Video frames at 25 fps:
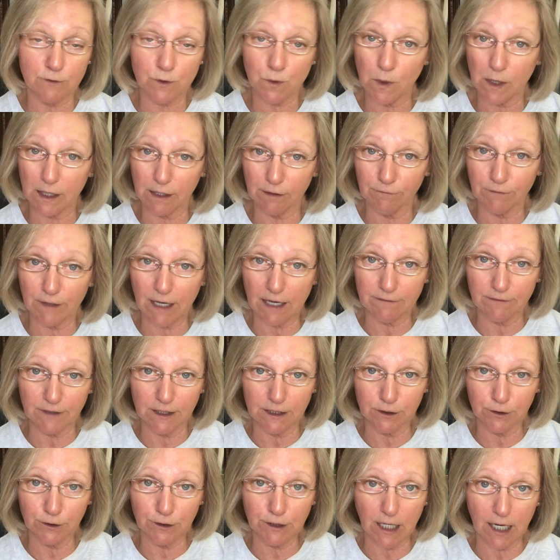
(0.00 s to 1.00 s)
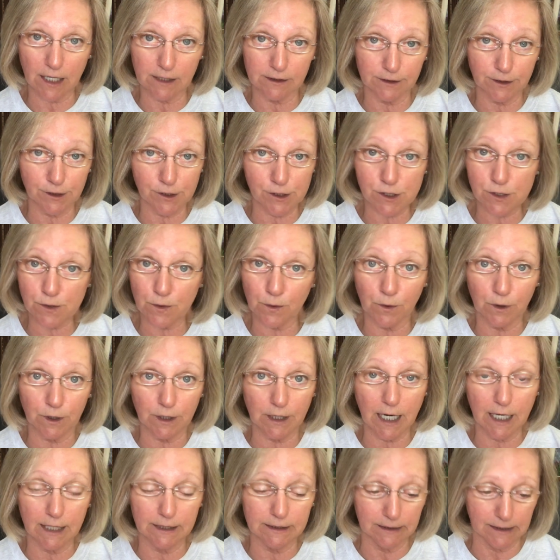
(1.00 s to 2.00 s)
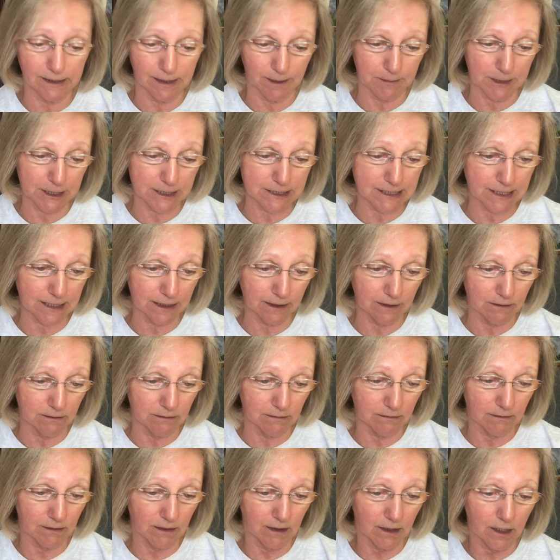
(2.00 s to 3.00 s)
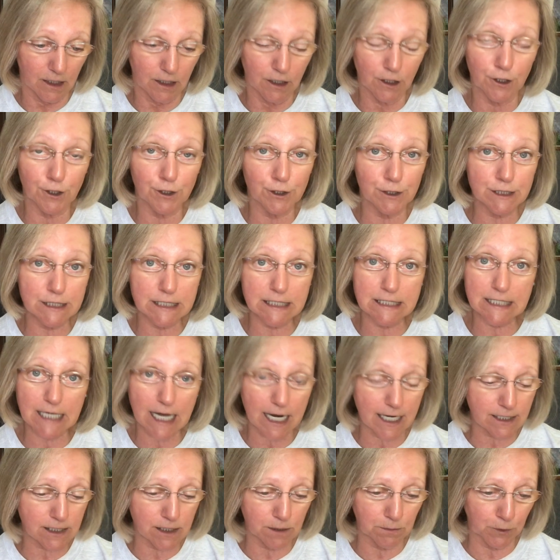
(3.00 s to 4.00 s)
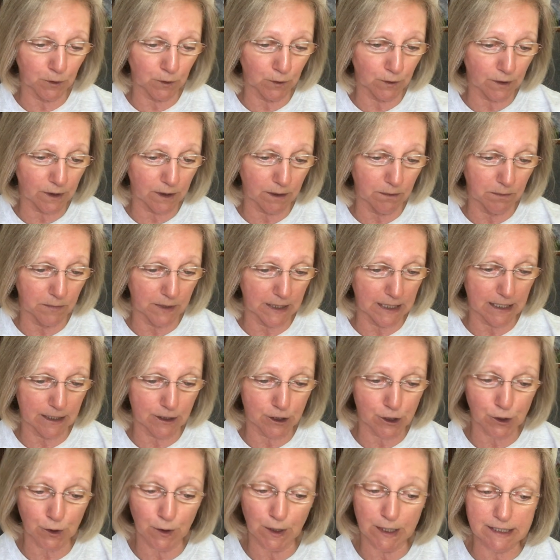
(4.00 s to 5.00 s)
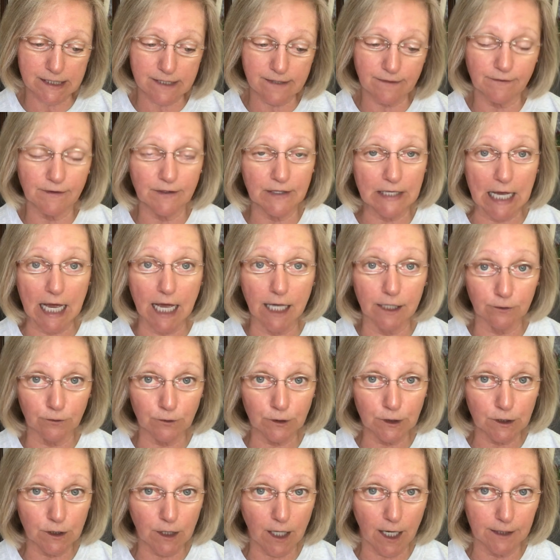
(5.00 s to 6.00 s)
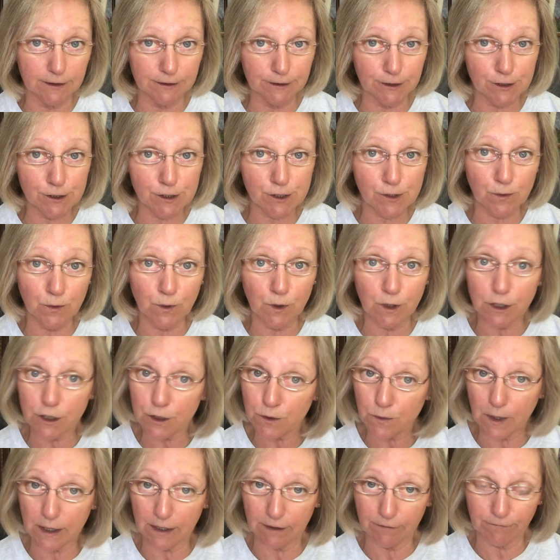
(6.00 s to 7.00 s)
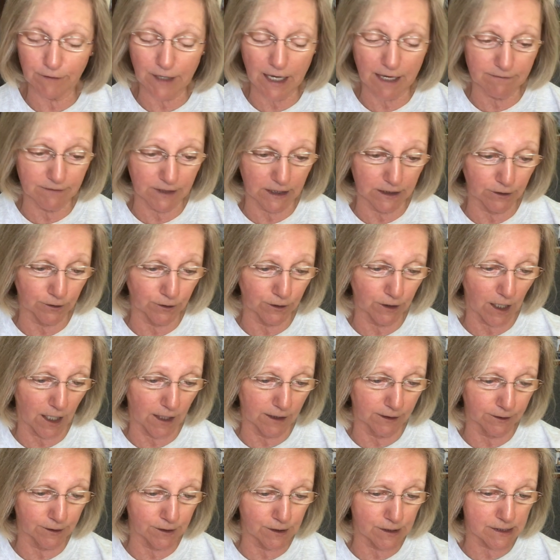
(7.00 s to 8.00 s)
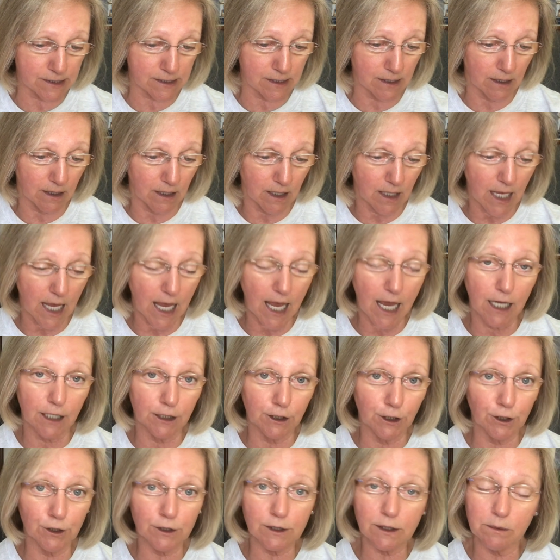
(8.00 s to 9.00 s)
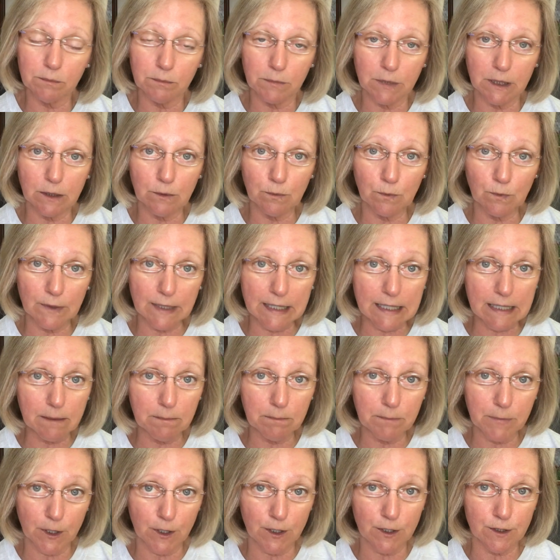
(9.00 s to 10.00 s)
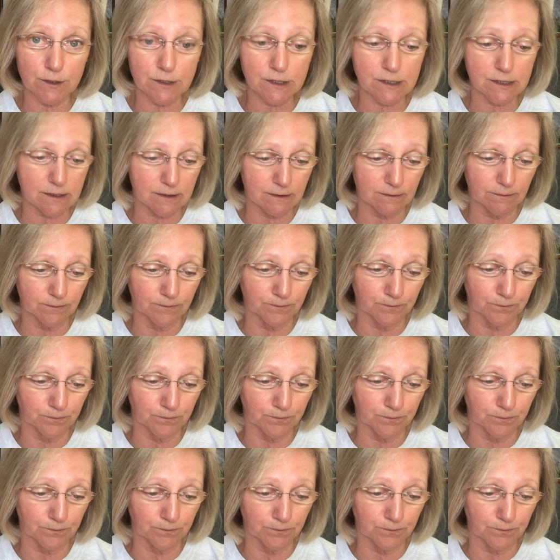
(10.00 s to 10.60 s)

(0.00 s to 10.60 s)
of $2,500 or unlimited. Your deductible can be a choice of $100 or $2,500. And you can be reimbursed